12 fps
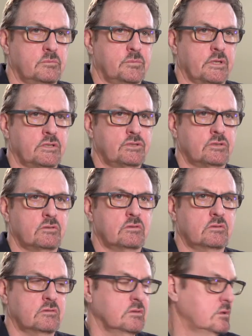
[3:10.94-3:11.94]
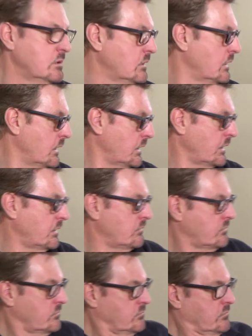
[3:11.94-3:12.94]
brake shoes,
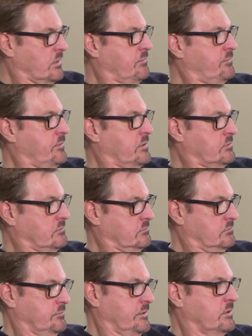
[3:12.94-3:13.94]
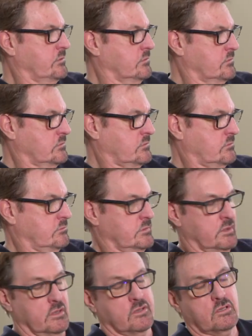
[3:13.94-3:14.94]
and they fit vehicles
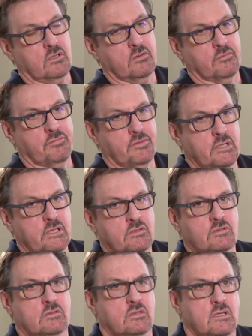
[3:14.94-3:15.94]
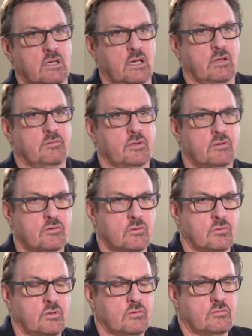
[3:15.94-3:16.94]
in current fleets and vehicles
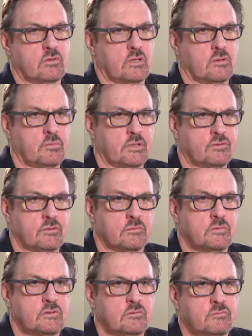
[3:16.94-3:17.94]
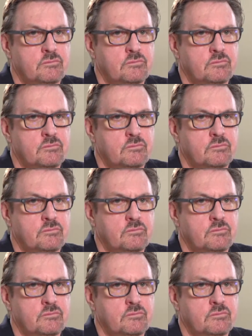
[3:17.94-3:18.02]
that use regular brake drums.